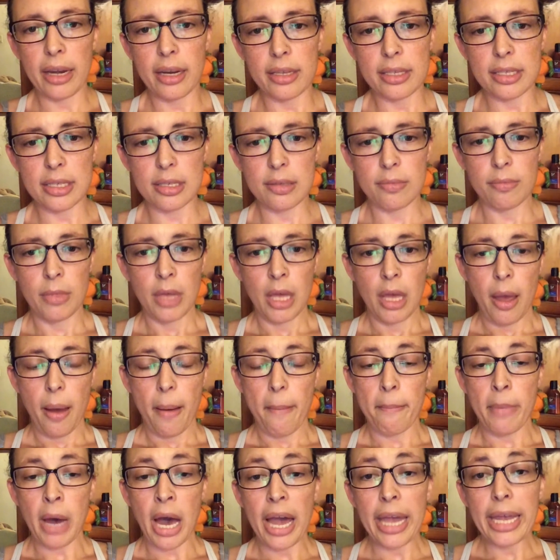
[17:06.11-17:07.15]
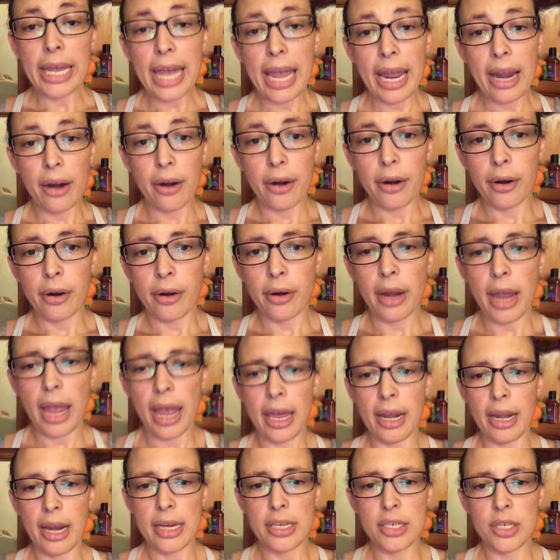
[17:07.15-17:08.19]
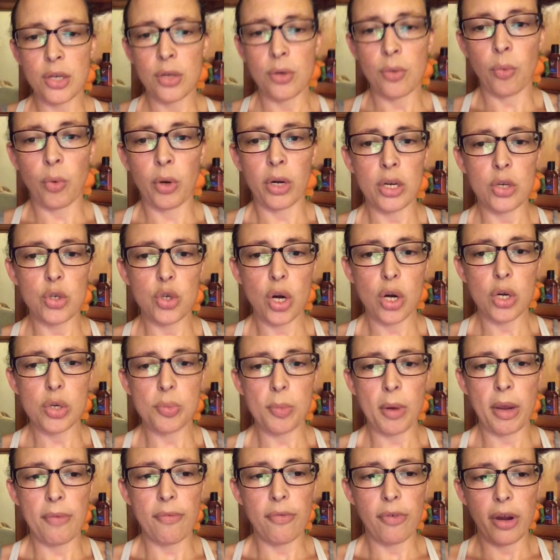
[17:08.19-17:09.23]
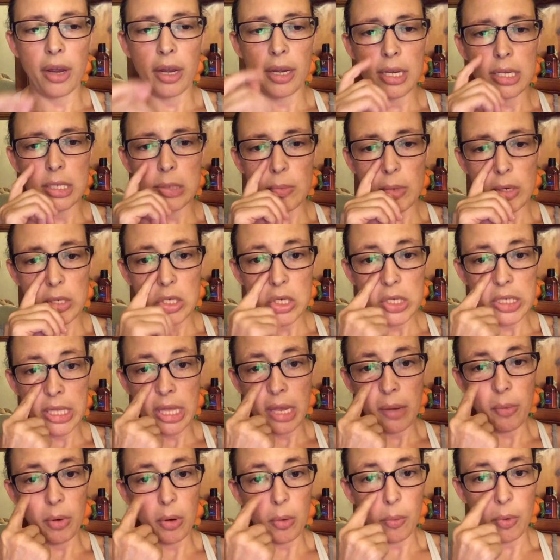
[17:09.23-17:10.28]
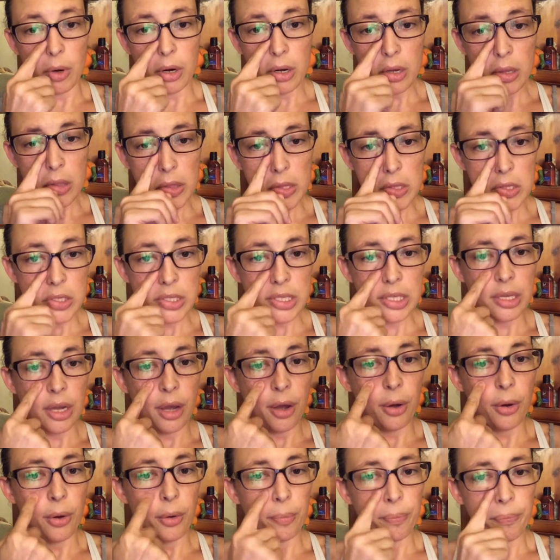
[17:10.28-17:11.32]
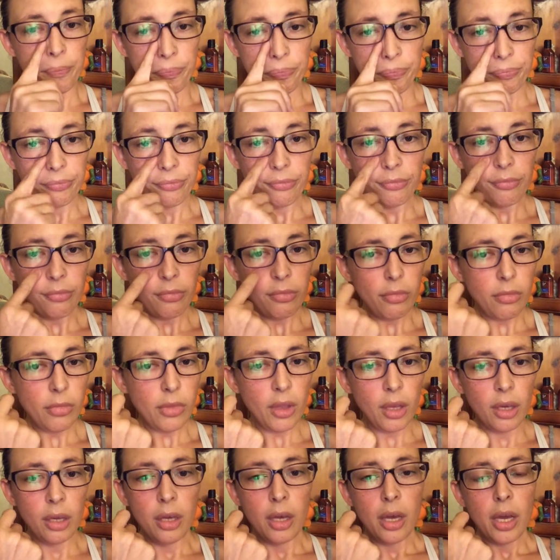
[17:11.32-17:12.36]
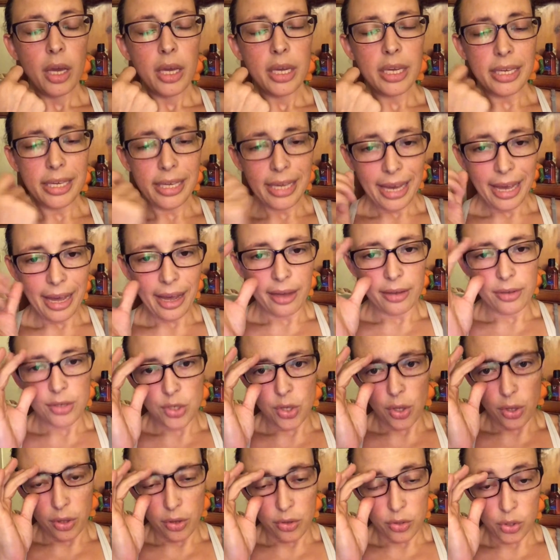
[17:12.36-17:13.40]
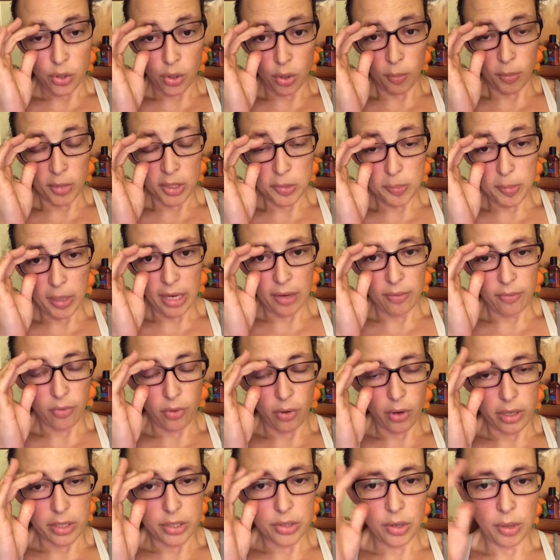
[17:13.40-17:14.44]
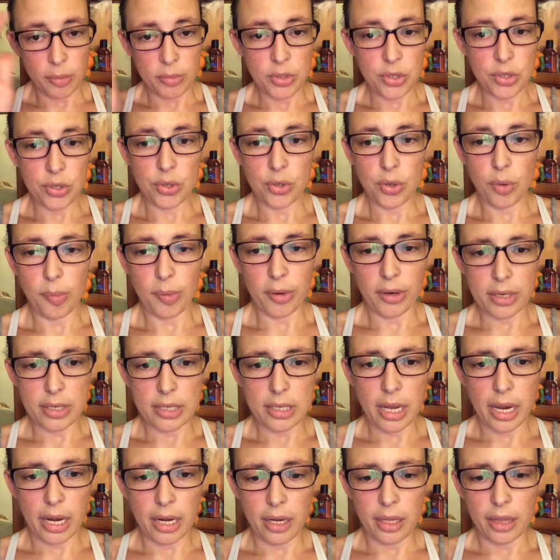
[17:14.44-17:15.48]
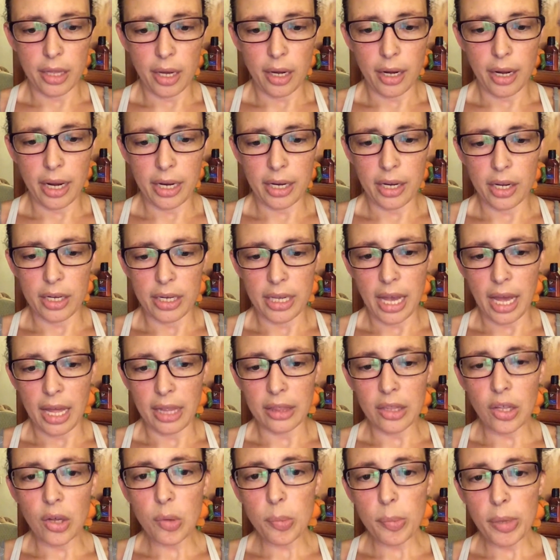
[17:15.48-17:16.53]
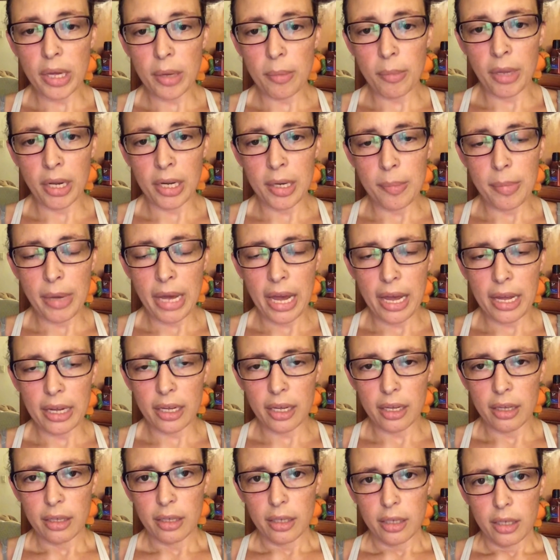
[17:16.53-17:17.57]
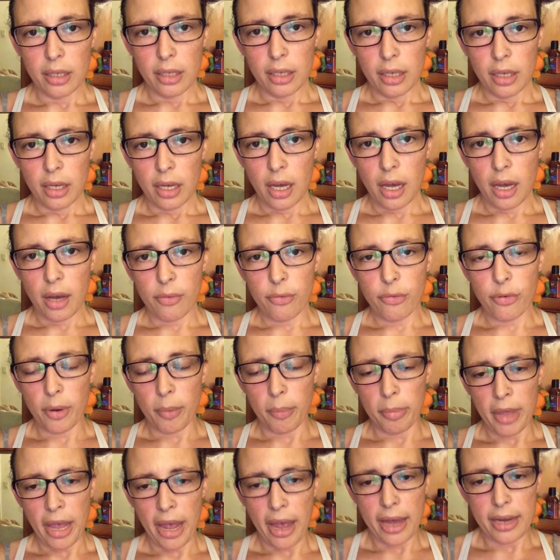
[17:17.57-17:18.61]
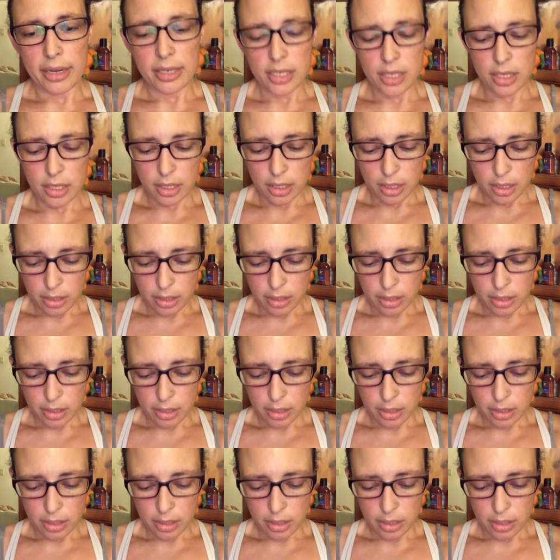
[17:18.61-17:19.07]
It's my error, and I didn't want to charge my friend as much as they were worth. So yeah, so those are almost paid for. So I'm super excited that I could get a little bit of money back from that.